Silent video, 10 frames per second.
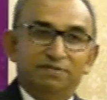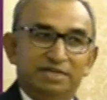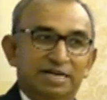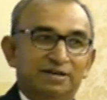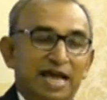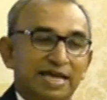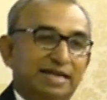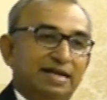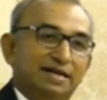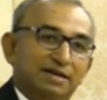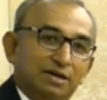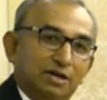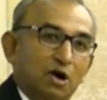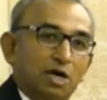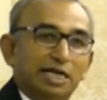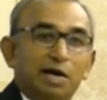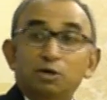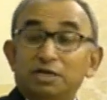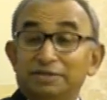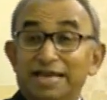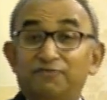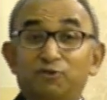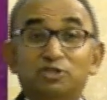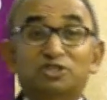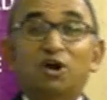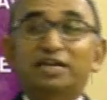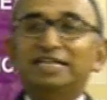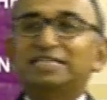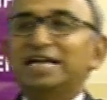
didn't like it, got out. Then, of course, thought he's